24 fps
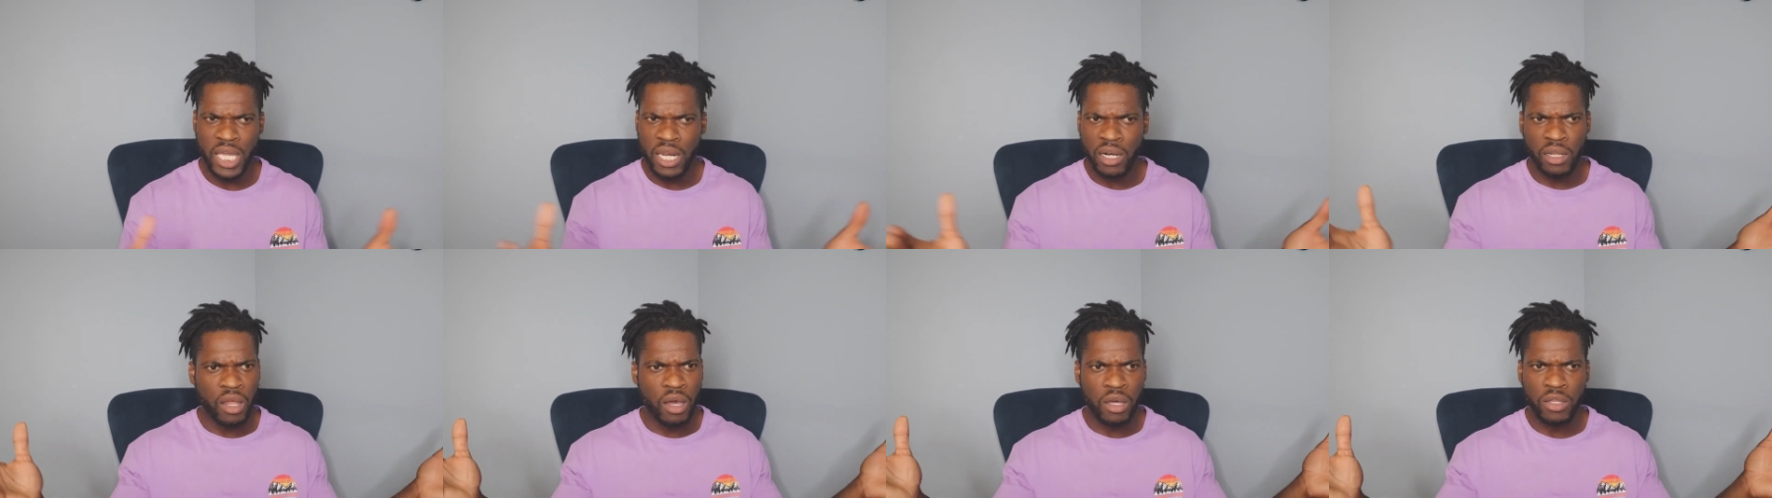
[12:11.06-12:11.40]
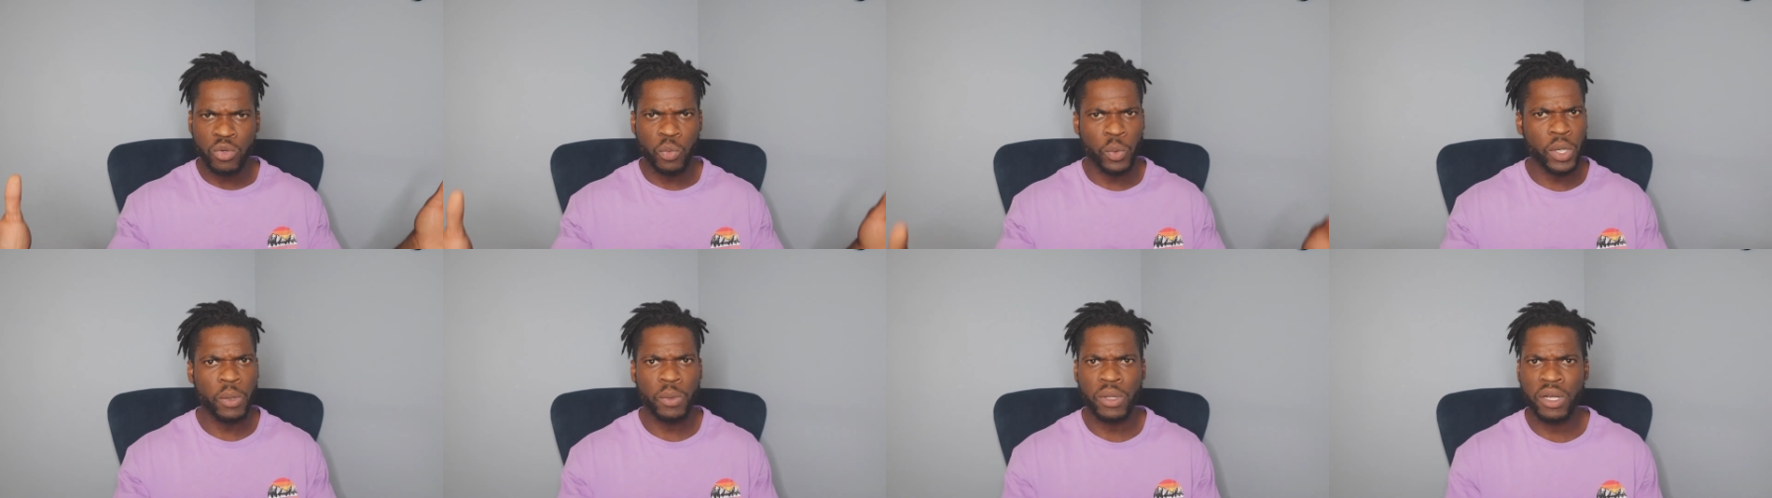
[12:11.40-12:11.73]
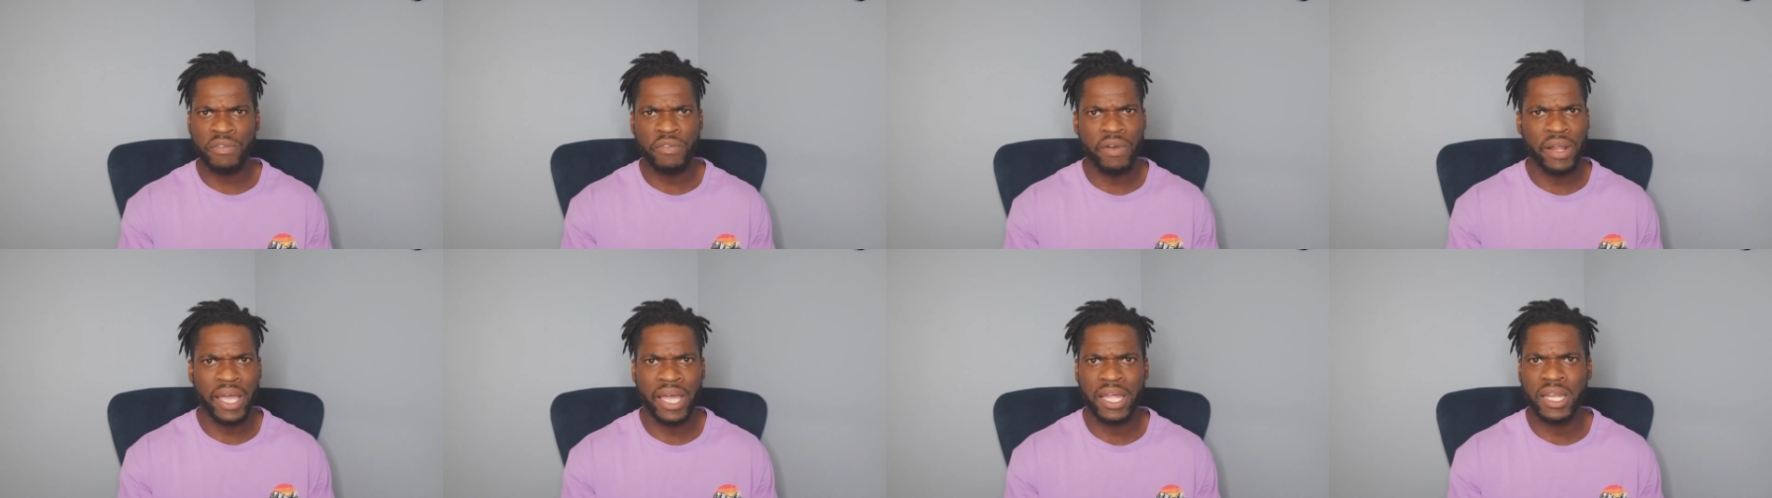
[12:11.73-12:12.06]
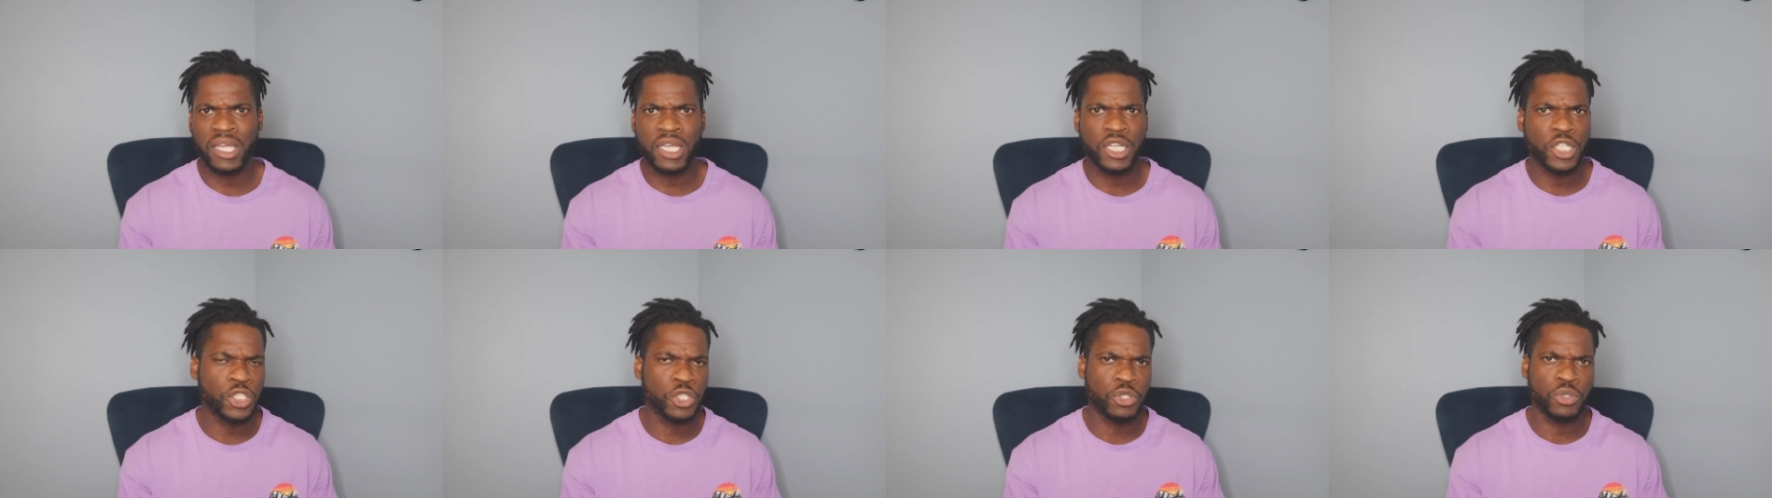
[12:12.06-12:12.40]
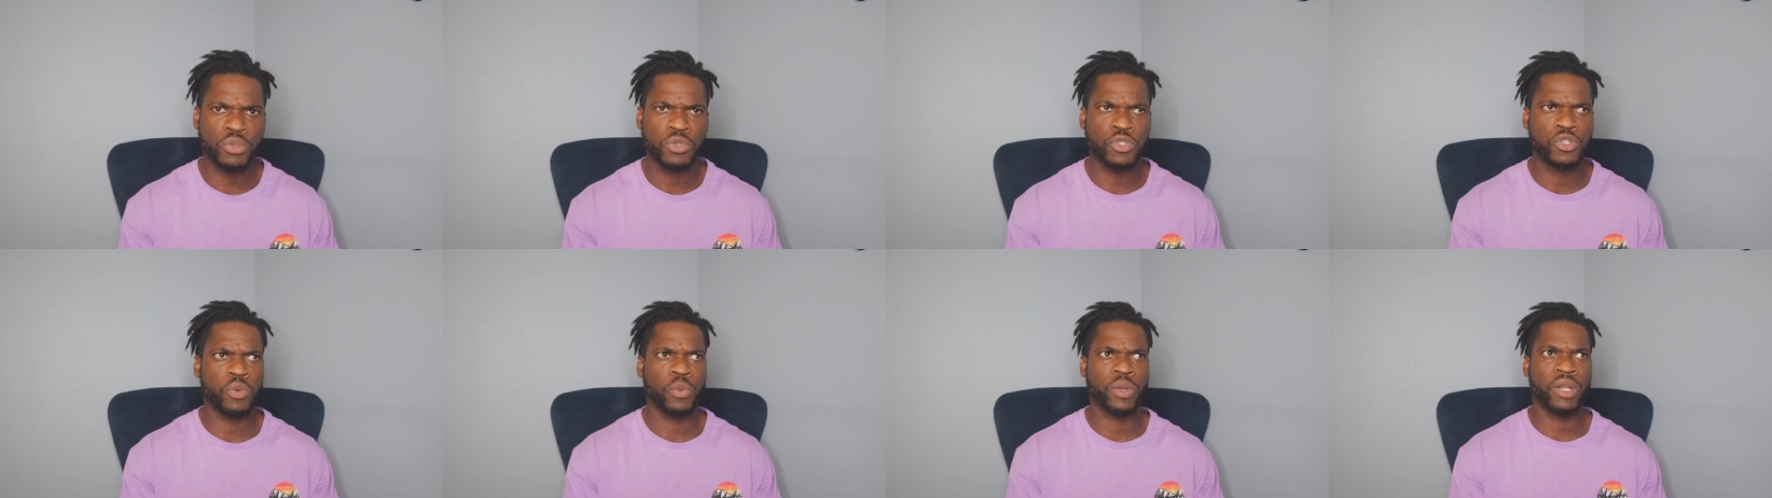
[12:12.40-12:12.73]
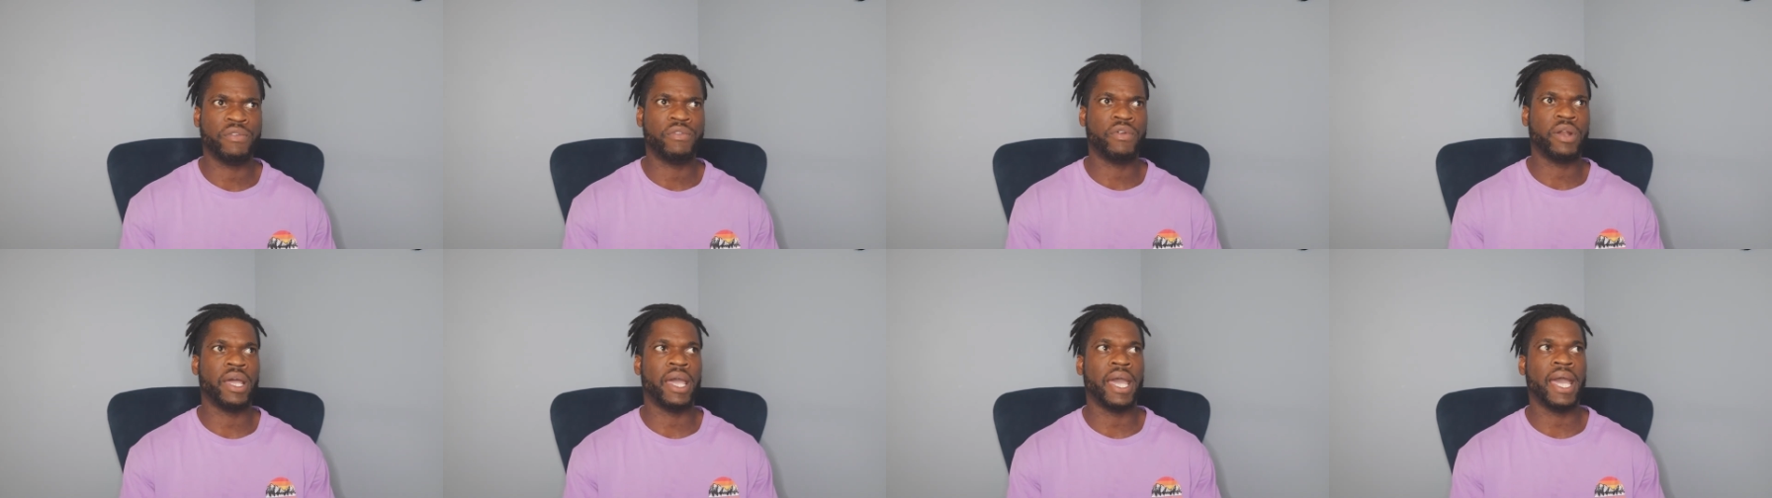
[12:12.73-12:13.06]
And along the way, whenever I had issues or
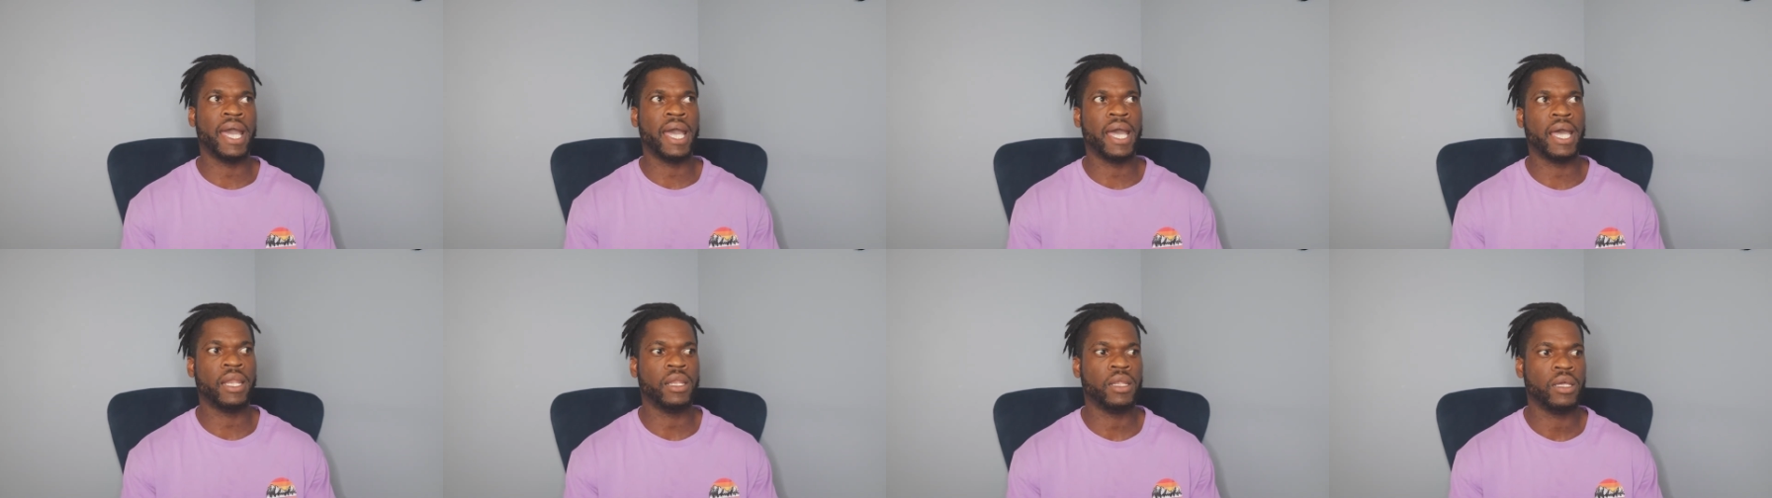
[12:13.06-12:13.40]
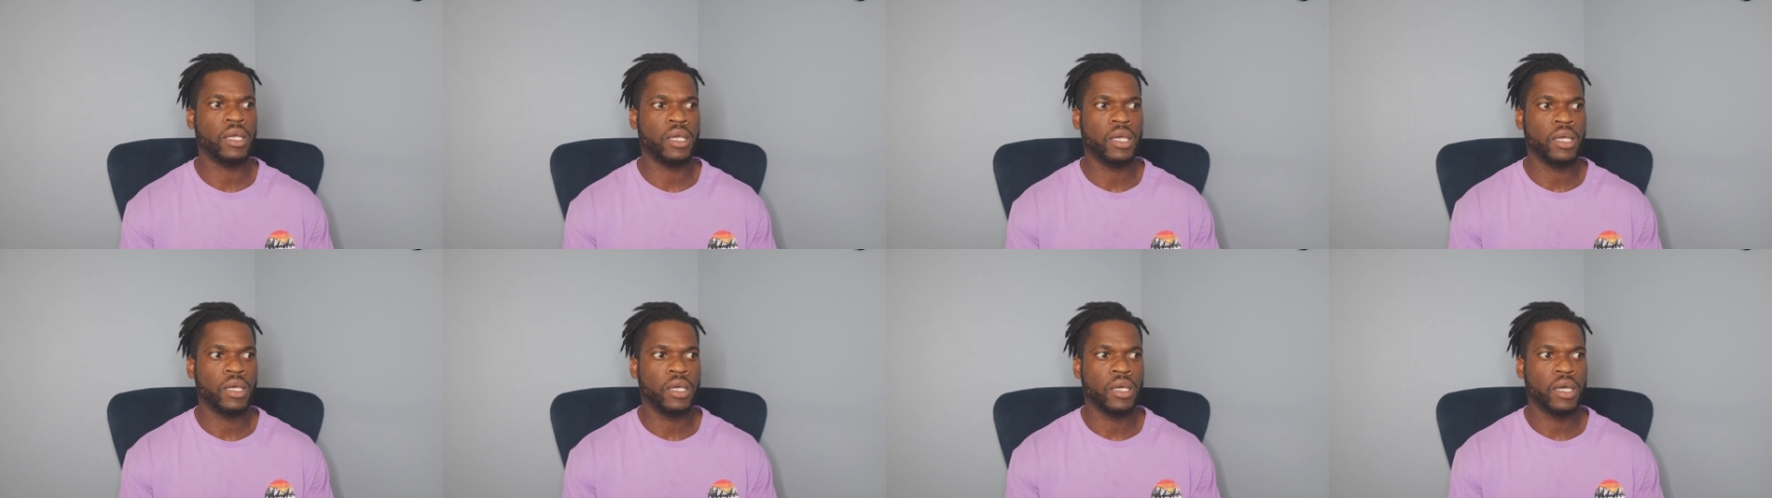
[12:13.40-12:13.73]
whenever I had